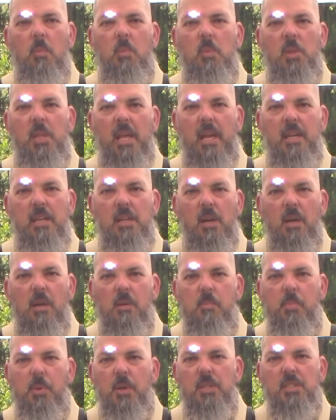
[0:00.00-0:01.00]
Then
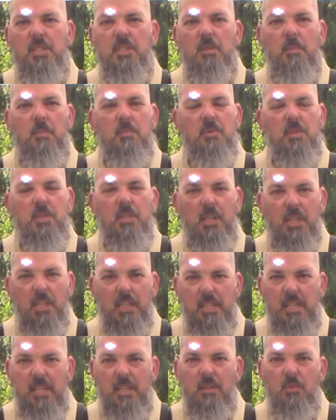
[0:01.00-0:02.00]
put some
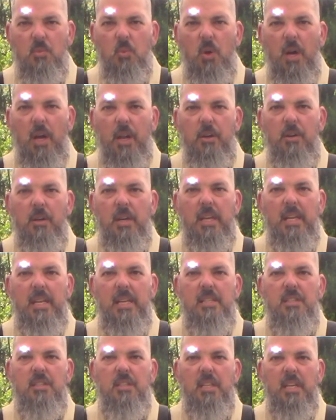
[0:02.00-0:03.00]
clean water
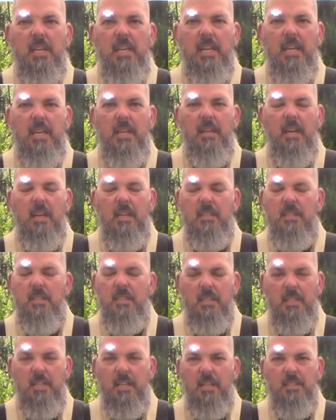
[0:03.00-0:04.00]
into
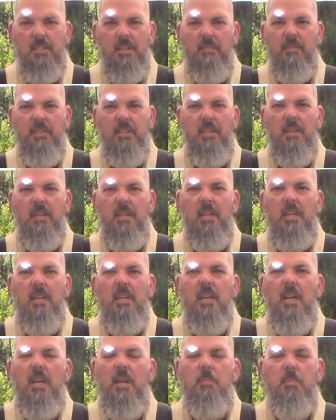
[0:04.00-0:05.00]
the Dutch oven
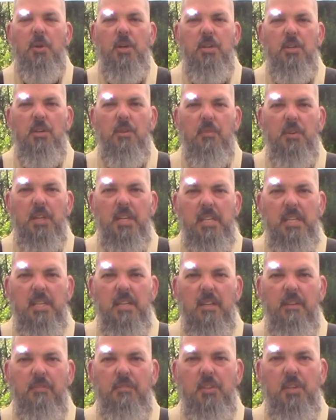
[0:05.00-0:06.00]
and put it over heat
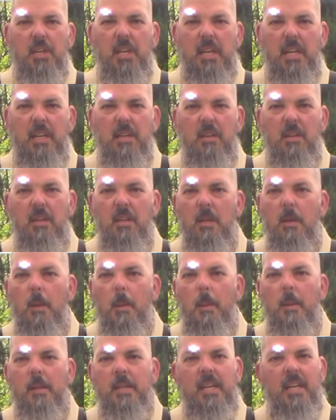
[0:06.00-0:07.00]
if you can,
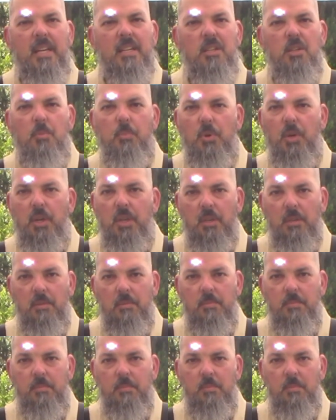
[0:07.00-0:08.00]
and get it to boil.
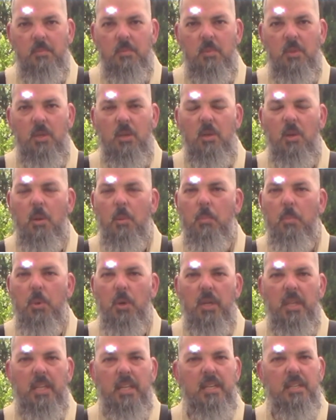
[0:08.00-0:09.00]

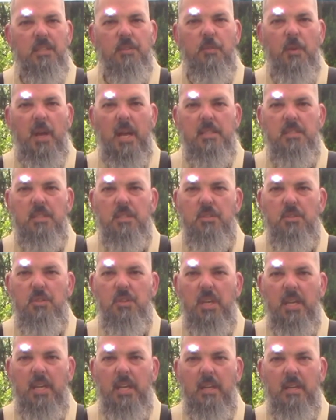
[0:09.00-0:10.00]
Boil it as fast as you
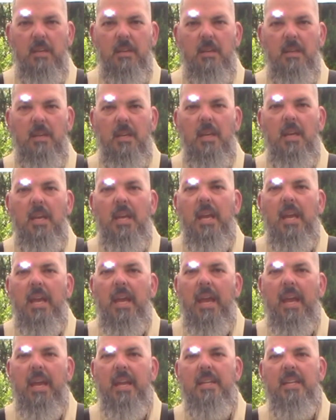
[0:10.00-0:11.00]
can,
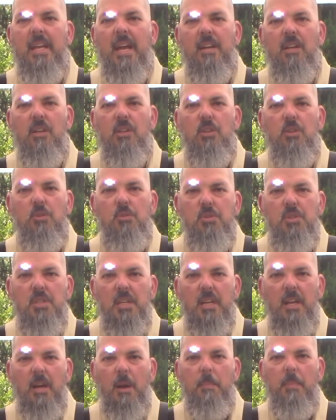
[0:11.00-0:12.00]
and that'll
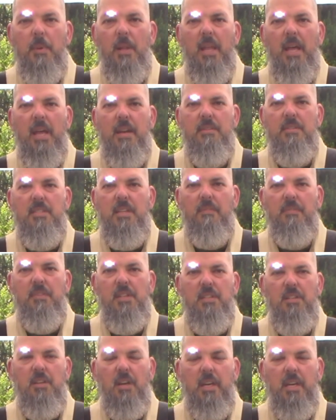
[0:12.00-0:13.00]
loosen up a lot of stuff
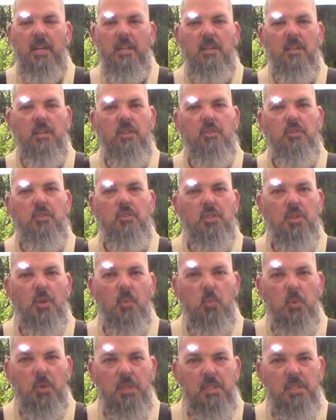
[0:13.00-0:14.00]
that's on it. Use a
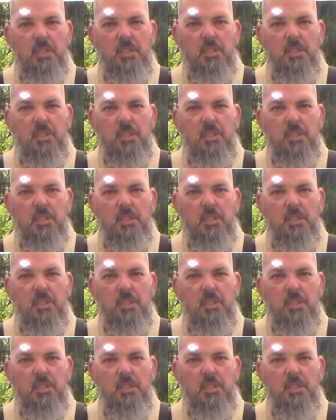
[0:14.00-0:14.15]
wooden